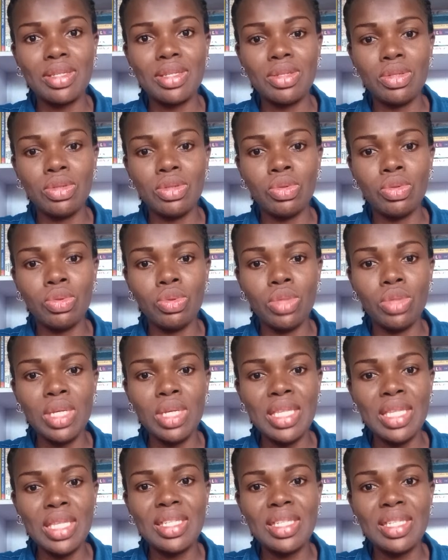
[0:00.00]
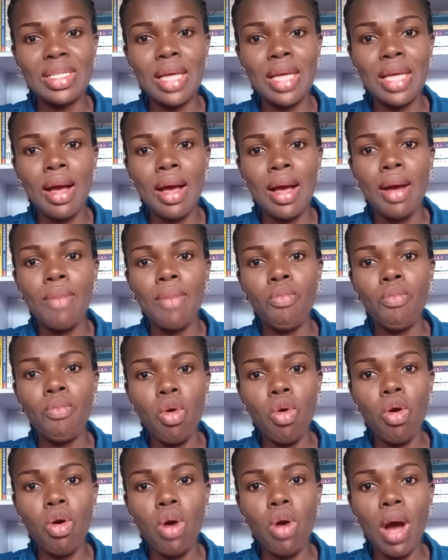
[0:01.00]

you eat more,